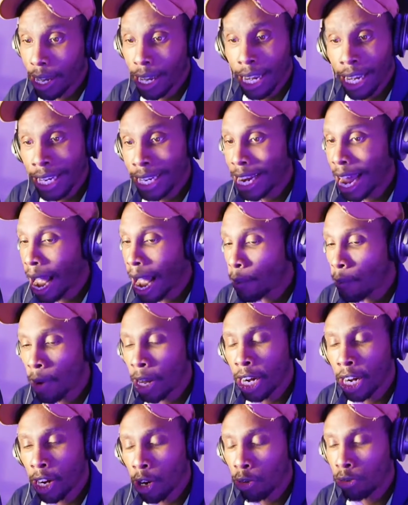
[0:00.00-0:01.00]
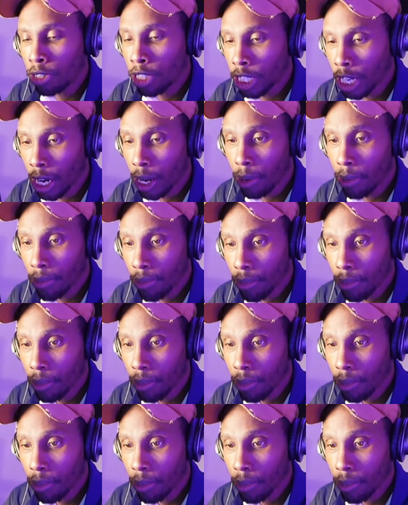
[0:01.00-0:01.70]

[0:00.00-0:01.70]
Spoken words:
he not winning no chip.